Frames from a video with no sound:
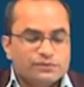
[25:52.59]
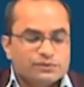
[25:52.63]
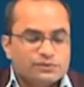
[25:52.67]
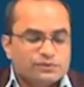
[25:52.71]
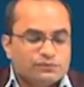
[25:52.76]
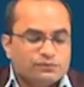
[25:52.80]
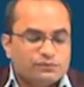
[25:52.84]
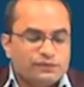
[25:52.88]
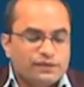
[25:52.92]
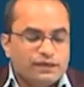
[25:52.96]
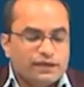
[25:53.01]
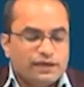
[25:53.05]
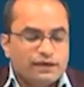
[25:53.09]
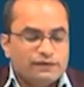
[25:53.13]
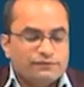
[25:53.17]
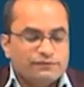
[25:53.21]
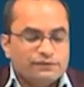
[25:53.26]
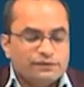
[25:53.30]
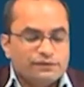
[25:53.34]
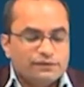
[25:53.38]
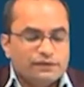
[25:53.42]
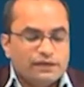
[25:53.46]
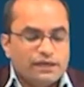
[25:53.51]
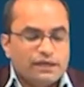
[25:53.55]
So, we have
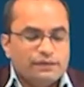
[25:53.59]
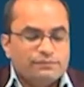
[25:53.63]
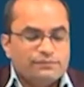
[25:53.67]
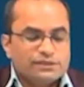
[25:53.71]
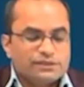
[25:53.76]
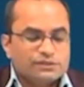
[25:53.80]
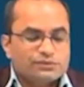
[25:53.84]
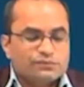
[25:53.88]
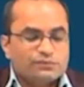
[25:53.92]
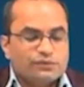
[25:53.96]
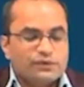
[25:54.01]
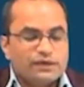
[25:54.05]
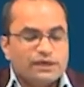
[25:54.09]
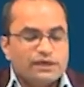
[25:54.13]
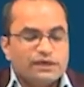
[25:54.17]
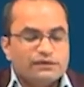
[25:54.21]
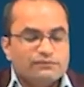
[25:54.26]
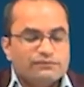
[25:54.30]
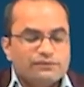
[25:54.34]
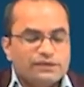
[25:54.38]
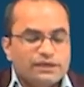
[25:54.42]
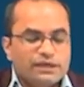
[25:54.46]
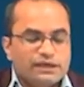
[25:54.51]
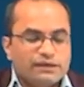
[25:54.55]
here m
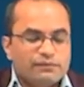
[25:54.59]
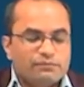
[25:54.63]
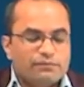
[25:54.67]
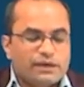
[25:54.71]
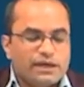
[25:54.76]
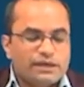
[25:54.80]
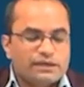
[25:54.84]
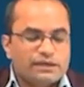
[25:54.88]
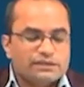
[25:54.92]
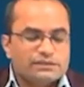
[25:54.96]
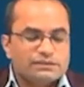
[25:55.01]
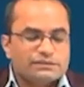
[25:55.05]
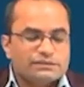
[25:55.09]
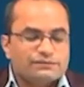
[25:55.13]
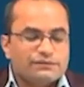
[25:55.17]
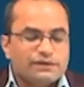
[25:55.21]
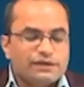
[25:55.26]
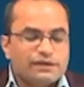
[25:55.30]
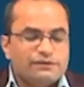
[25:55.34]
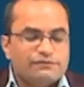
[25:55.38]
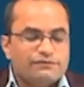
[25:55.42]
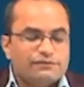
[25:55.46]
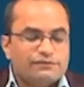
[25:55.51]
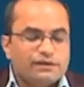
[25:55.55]
square, we have minus
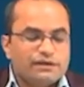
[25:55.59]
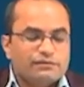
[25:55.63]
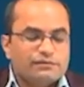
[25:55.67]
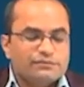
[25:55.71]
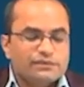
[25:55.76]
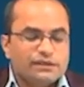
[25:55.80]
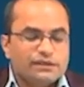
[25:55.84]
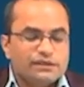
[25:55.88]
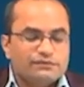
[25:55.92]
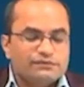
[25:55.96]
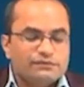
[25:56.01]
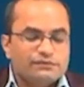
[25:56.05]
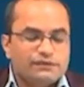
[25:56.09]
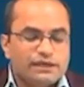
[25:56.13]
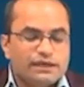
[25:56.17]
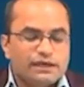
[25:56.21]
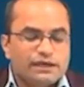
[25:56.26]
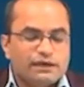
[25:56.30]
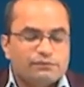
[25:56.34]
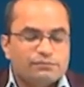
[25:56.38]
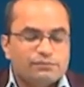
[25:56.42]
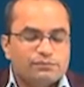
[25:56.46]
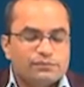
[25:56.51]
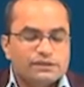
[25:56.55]
5 m, then we
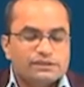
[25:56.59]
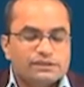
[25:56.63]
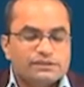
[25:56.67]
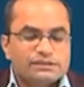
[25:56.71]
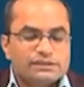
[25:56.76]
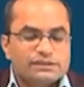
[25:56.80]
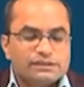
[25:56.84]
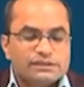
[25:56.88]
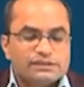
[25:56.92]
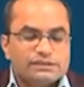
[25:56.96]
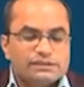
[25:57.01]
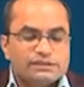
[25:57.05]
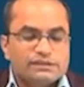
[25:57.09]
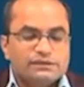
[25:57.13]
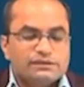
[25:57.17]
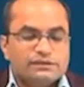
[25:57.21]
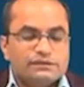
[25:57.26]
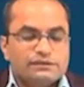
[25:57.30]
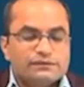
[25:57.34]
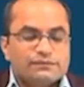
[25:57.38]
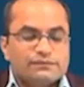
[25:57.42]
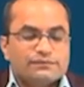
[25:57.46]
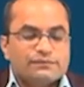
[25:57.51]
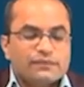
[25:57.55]
have plus 6
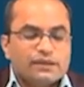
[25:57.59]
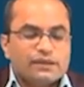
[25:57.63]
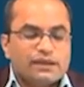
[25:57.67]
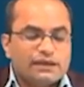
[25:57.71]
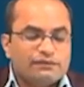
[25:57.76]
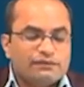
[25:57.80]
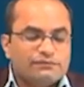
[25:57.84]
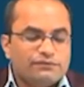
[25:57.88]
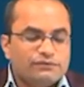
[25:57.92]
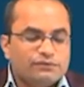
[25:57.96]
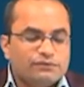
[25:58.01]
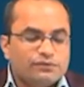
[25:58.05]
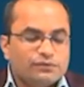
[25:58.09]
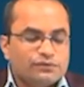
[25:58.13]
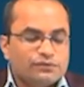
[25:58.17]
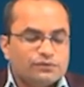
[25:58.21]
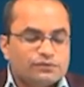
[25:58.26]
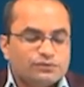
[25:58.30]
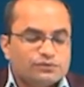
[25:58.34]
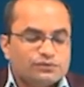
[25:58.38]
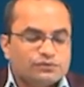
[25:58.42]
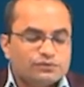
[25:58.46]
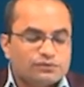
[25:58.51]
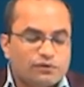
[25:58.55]
here and we want
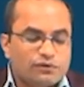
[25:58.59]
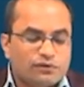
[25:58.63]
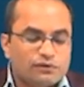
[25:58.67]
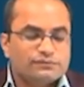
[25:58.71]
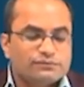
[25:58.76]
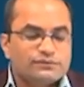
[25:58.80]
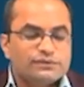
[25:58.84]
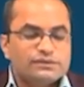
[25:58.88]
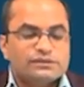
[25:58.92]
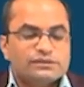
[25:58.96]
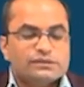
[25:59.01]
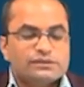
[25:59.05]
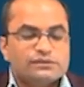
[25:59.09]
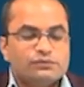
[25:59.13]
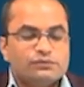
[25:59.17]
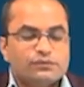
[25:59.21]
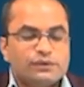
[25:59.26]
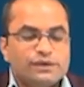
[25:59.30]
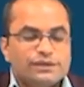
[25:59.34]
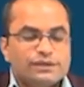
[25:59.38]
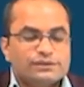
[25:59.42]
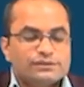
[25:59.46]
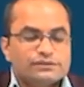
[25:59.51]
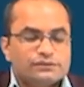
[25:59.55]
to solve this
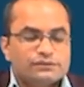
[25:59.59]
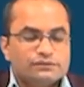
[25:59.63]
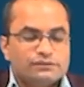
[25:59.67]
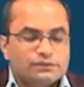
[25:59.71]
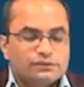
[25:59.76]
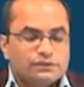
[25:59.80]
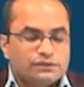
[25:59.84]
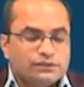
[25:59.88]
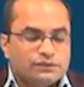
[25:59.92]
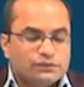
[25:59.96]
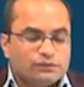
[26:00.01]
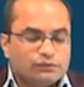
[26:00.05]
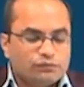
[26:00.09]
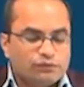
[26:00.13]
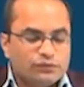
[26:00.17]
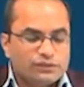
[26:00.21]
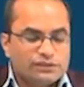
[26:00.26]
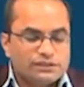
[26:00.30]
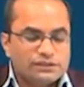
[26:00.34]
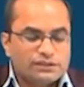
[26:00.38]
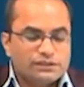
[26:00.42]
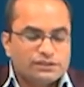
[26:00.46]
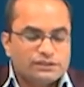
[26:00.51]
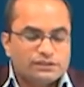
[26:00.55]
equation
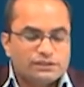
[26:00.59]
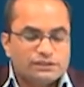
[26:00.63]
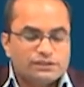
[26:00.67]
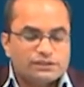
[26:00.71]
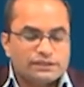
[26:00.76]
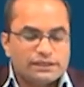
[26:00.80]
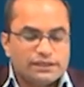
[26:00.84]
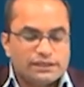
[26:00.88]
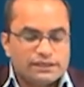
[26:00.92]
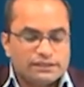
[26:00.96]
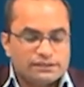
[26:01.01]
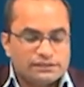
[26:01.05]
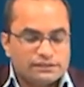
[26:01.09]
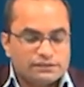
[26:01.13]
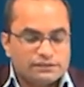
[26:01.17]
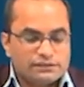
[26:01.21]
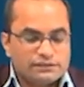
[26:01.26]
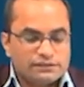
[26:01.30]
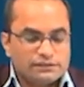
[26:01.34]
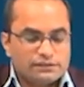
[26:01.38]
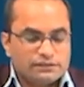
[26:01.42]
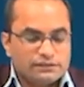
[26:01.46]
which in this case it is